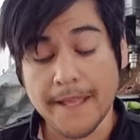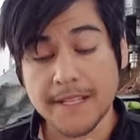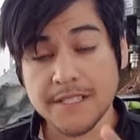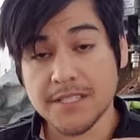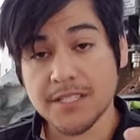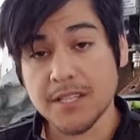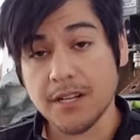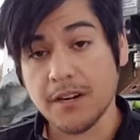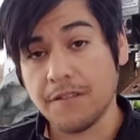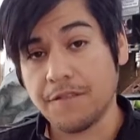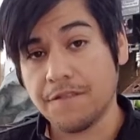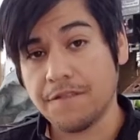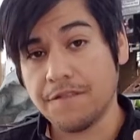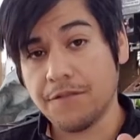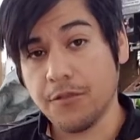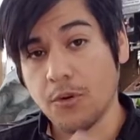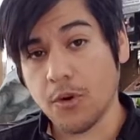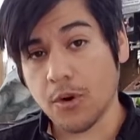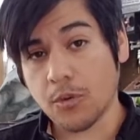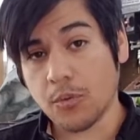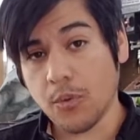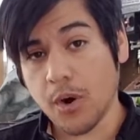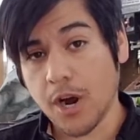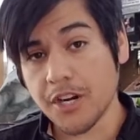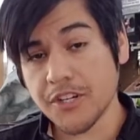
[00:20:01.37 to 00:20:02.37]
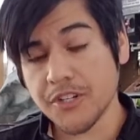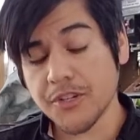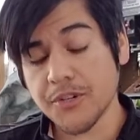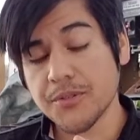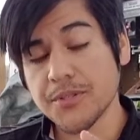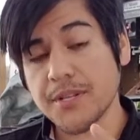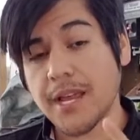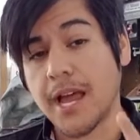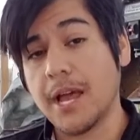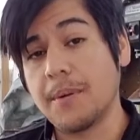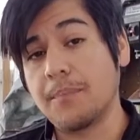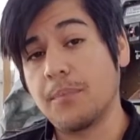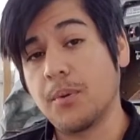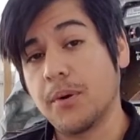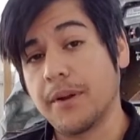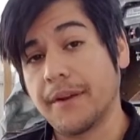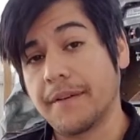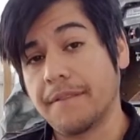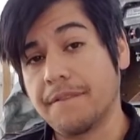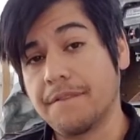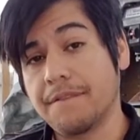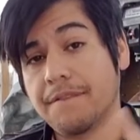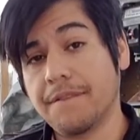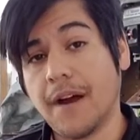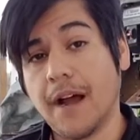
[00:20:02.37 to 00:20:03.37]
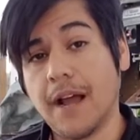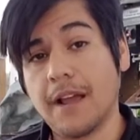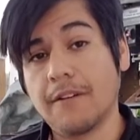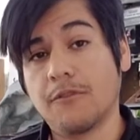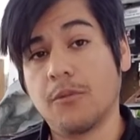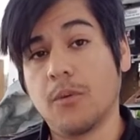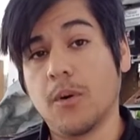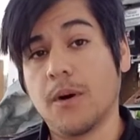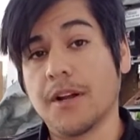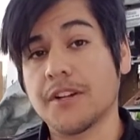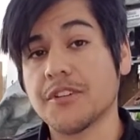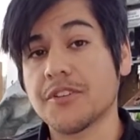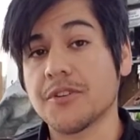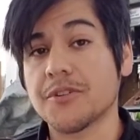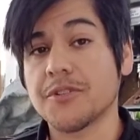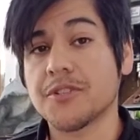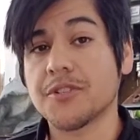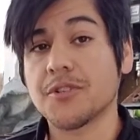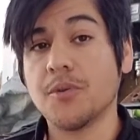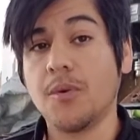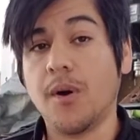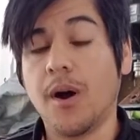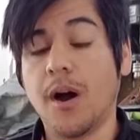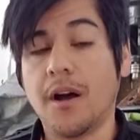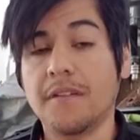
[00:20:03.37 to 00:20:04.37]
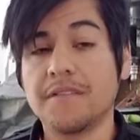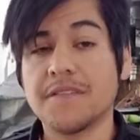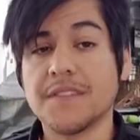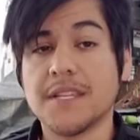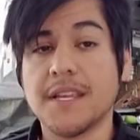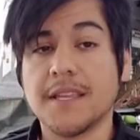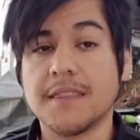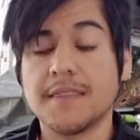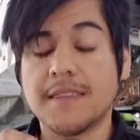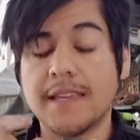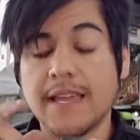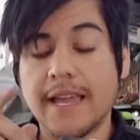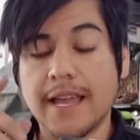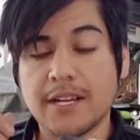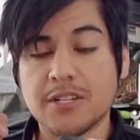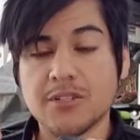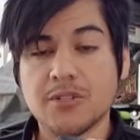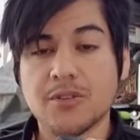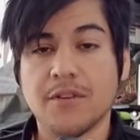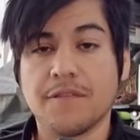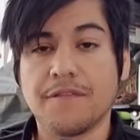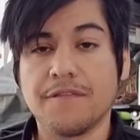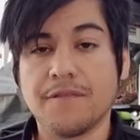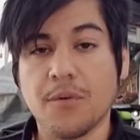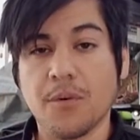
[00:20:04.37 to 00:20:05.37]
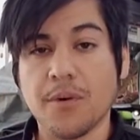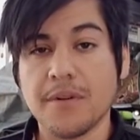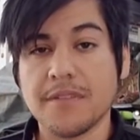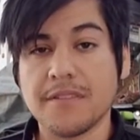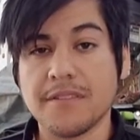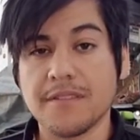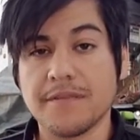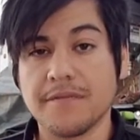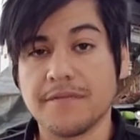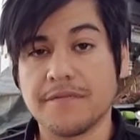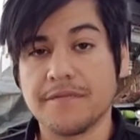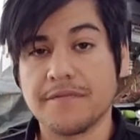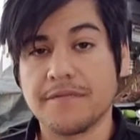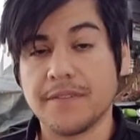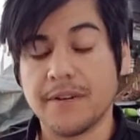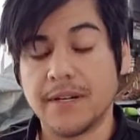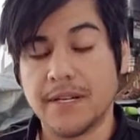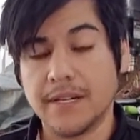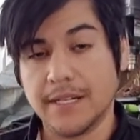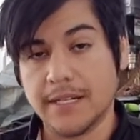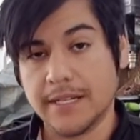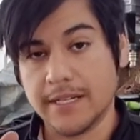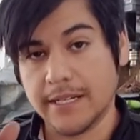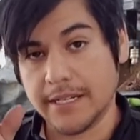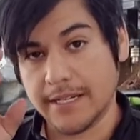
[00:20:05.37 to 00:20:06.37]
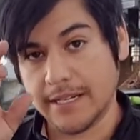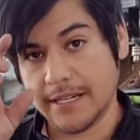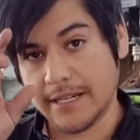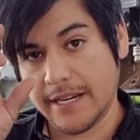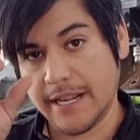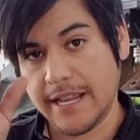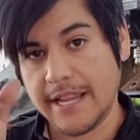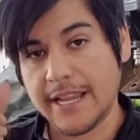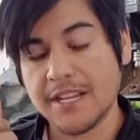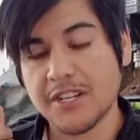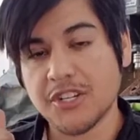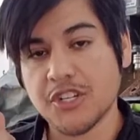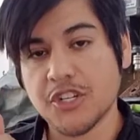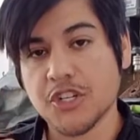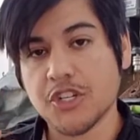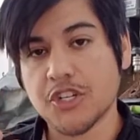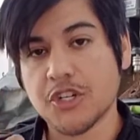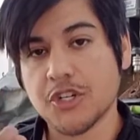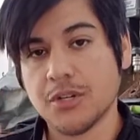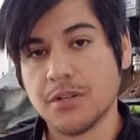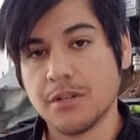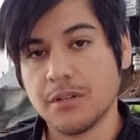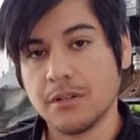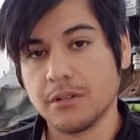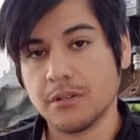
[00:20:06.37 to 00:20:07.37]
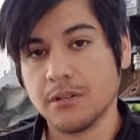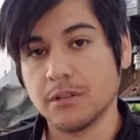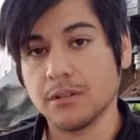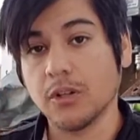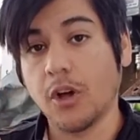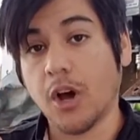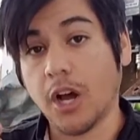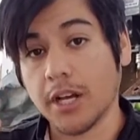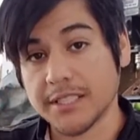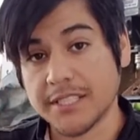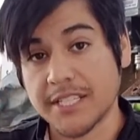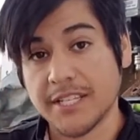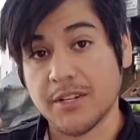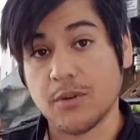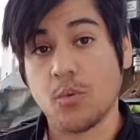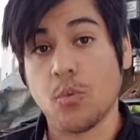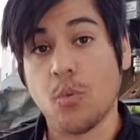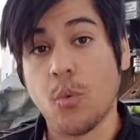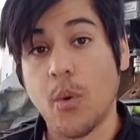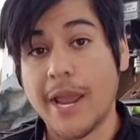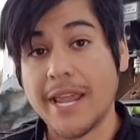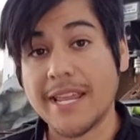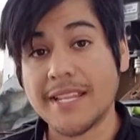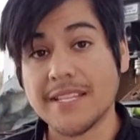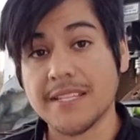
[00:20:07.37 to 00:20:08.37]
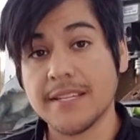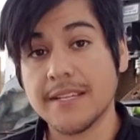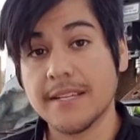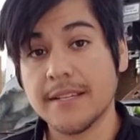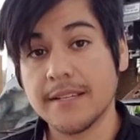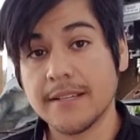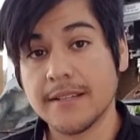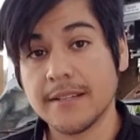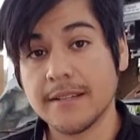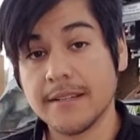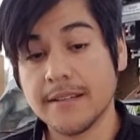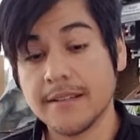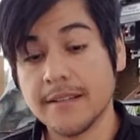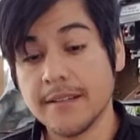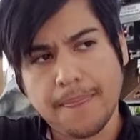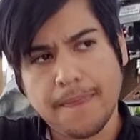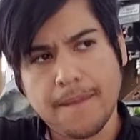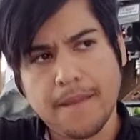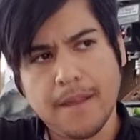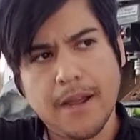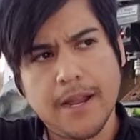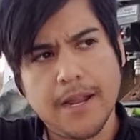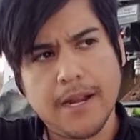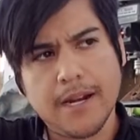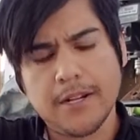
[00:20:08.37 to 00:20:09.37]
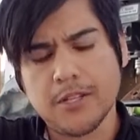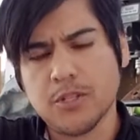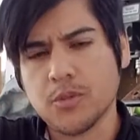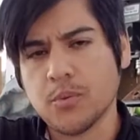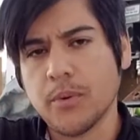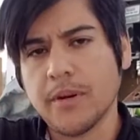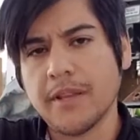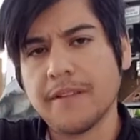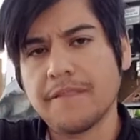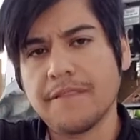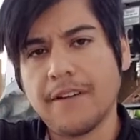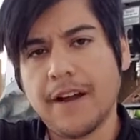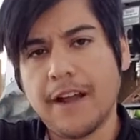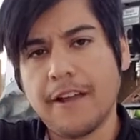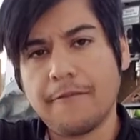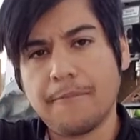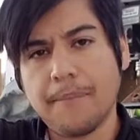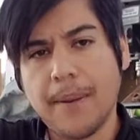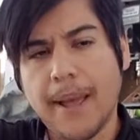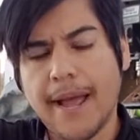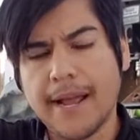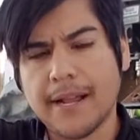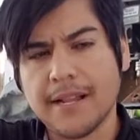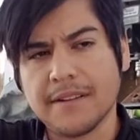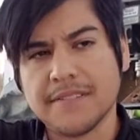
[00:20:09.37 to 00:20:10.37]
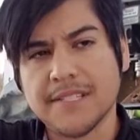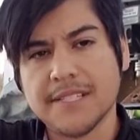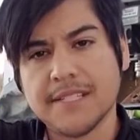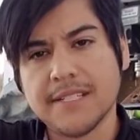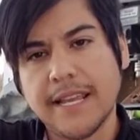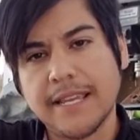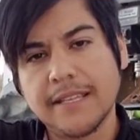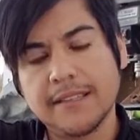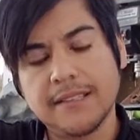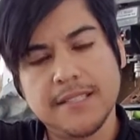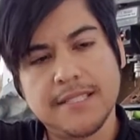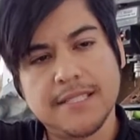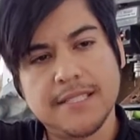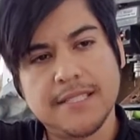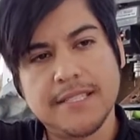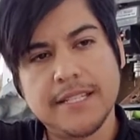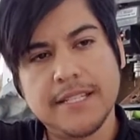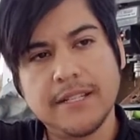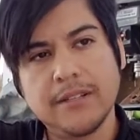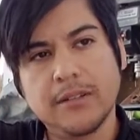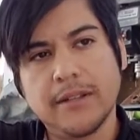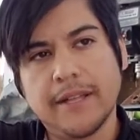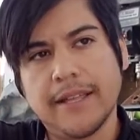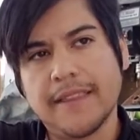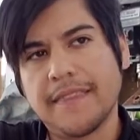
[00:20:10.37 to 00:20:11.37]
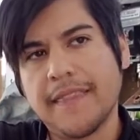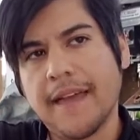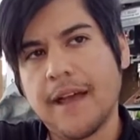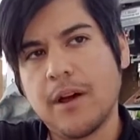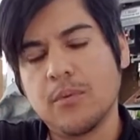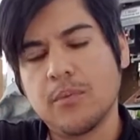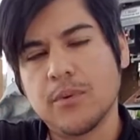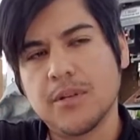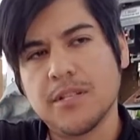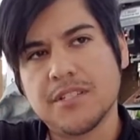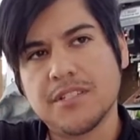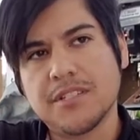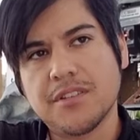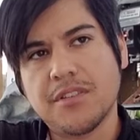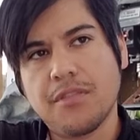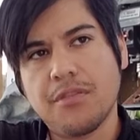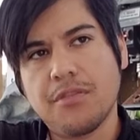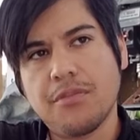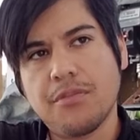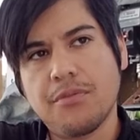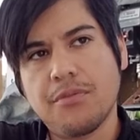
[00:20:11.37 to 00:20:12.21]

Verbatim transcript: instead of four washers, I put five washers to offset the extra fourth of uh, an inch loss in weight. I got a 25 pack of stainless steel, and that was